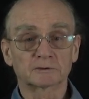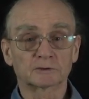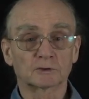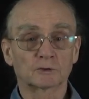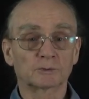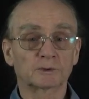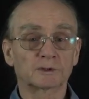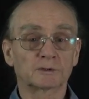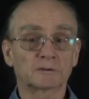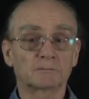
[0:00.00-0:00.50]
So
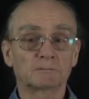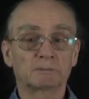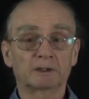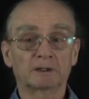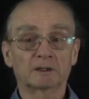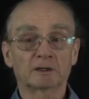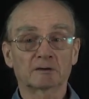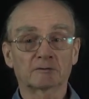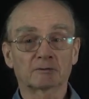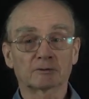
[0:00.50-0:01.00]
we
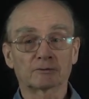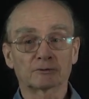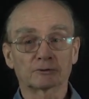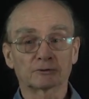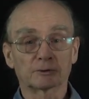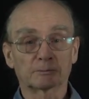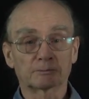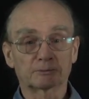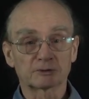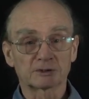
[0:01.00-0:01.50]
may have a
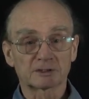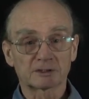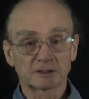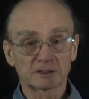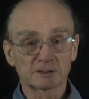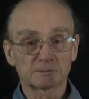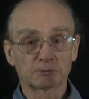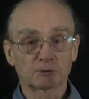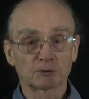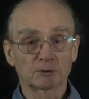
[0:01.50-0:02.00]
very
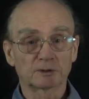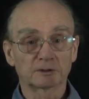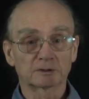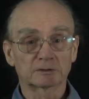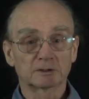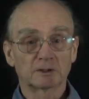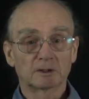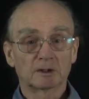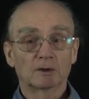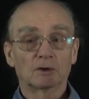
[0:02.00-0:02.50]
precise
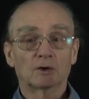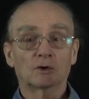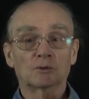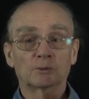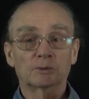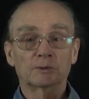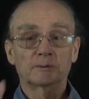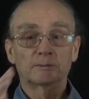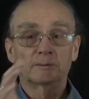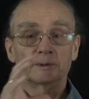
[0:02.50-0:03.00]
point, or
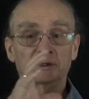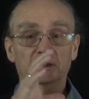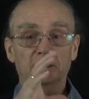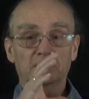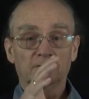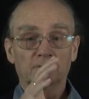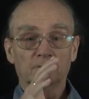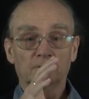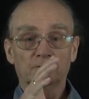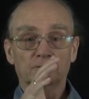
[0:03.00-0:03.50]
we may
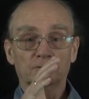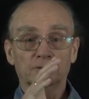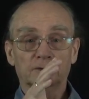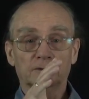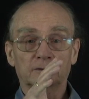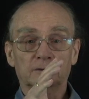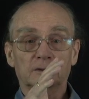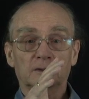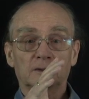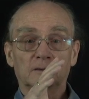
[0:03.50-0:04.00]
have a
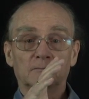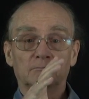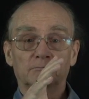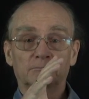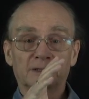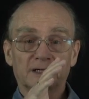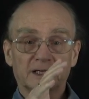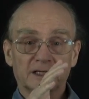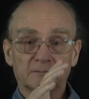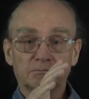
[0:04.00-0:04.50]
very
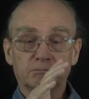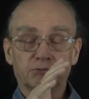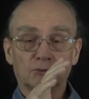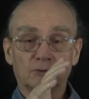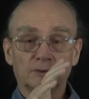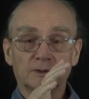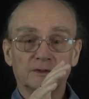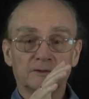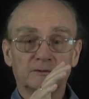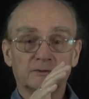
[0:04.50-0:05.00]
bad
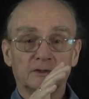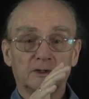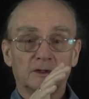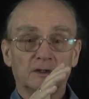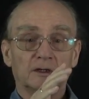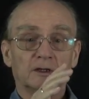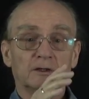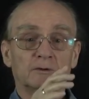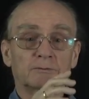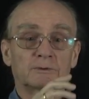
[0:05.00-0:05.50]
point,
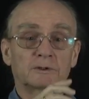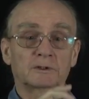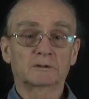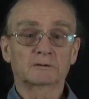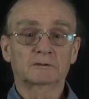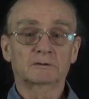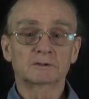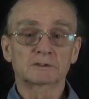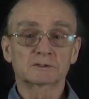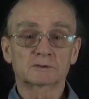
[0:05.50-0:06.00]
and we
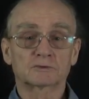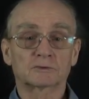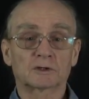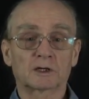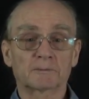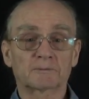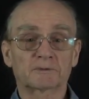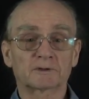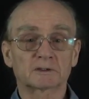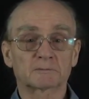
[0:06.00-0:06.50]

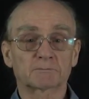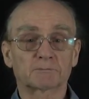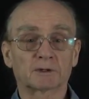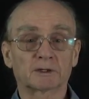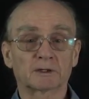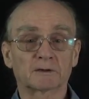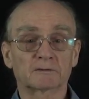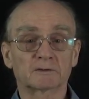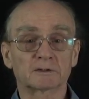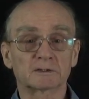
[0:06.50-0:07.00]
describe that
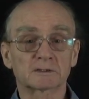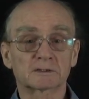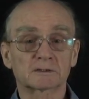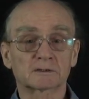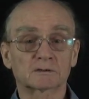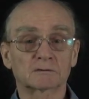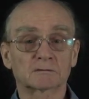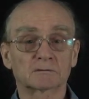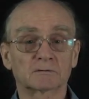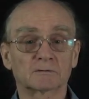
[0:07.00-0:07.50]
by this
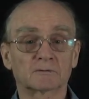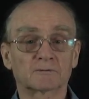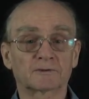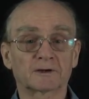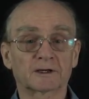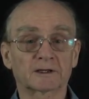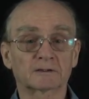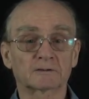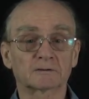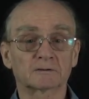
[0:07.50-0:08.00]

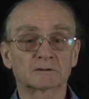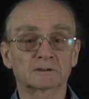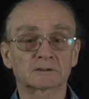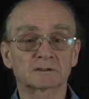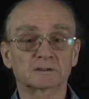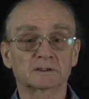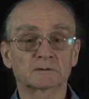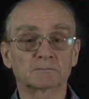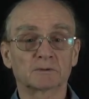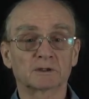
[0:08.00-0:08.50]
factor
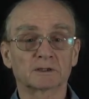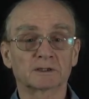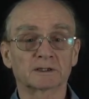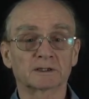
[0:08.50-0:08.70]
sigma